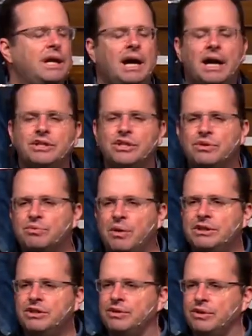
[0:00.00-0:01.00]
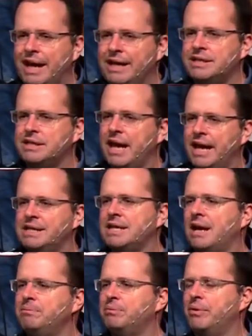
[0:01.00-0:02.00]
I just want you, as
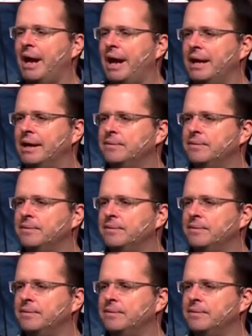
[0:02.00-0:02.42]
I pray,